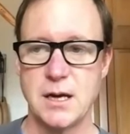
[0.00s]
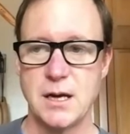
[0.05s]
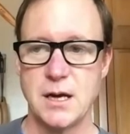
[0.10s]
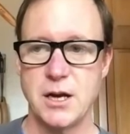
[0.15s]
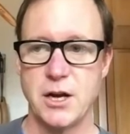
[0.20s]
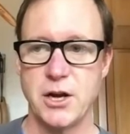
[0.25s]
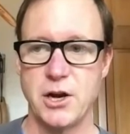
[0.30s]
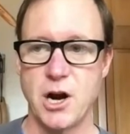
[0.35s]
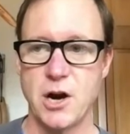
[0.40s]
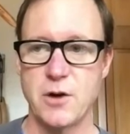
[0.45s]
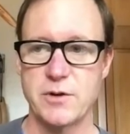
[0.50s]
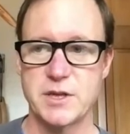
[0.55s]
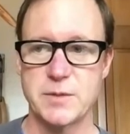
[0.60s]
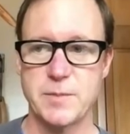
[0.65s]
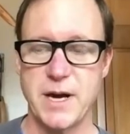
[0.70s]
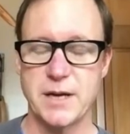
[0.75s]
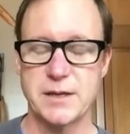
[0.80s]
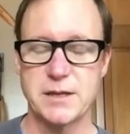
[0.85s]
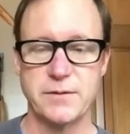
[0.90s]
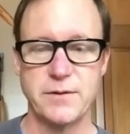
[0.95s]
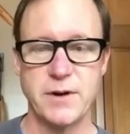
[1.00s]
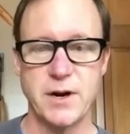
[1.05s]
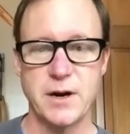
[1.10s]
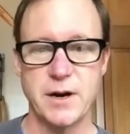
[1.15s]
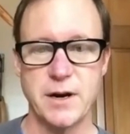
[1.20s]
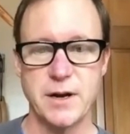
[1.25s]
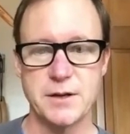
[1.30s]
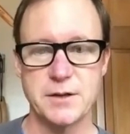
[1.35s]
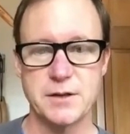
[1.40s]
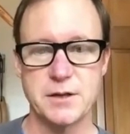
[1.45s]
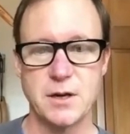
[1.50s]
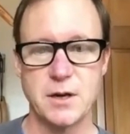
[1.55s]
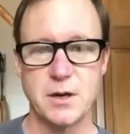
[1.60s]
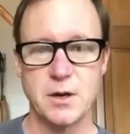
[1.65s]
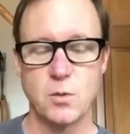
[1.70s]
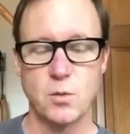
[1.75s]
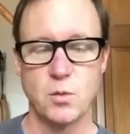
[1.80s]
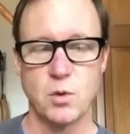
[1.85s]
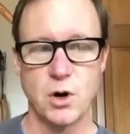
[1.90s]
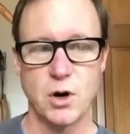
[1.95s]
in our respective areas
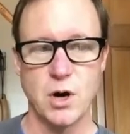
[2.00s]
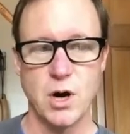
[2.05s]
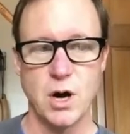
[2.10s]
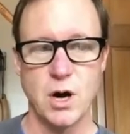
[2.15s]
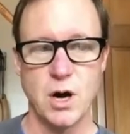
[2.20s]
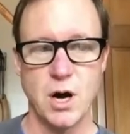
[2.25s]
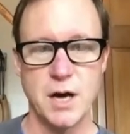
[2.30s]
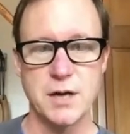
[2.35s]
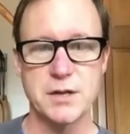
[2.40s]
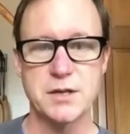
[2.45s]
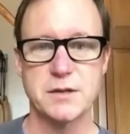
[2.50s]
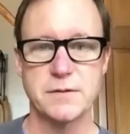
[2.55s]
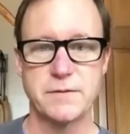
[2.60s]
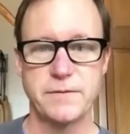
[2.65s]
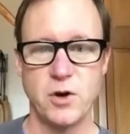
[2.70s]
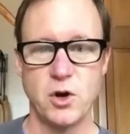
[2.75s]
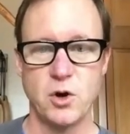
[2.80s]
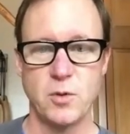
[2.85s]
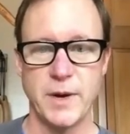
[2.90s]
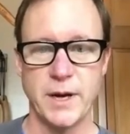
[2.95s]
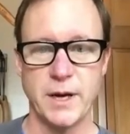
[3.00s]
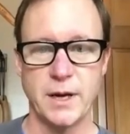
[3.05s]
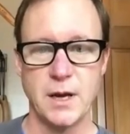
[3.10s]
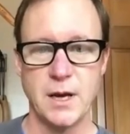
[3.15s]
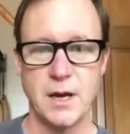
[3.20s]
were us filming.